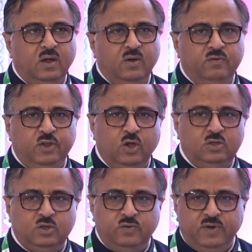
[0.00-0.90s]
we
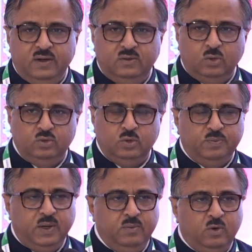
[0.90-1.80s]
also went through
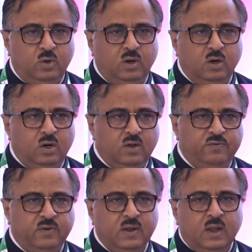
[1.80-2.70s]
Supreme Court, a lot
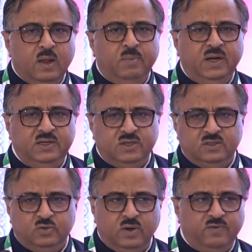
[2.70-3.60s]
of
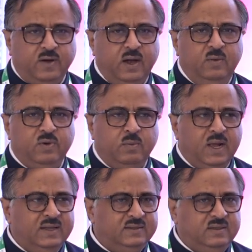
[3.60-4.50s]
petitions were filed from
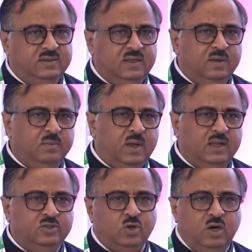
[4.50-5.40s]
ICCM,
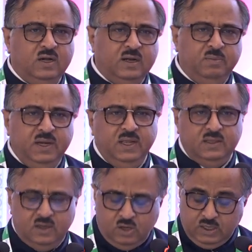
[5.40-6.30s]
ISOT, and many
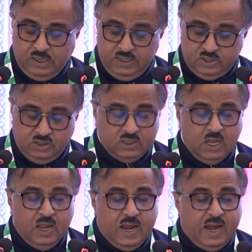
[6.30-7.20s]
other organizations.
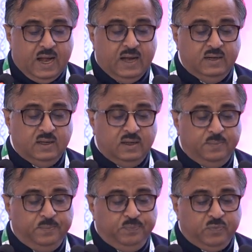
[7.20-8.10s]
And
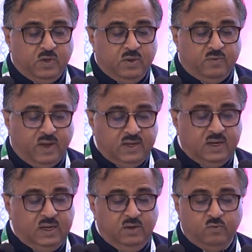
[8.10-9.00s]

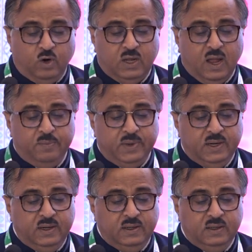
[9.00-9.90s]
finally, what
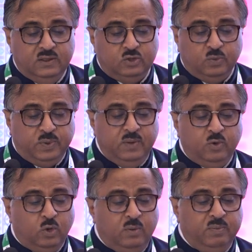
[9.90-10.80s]
happened in Supreme
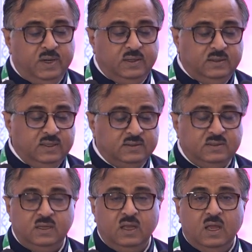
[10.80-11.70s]
Court made
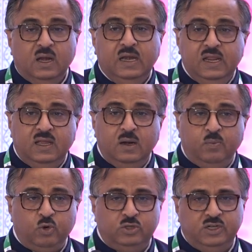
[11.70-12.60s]
this legal
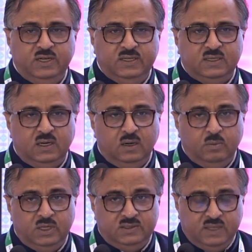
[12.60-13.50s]
proceedings a little
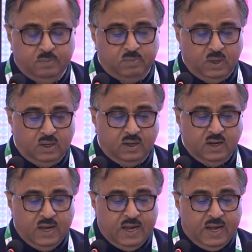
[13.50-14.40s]
bit simpler.
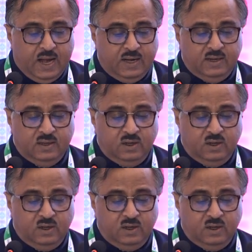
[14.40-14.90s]
And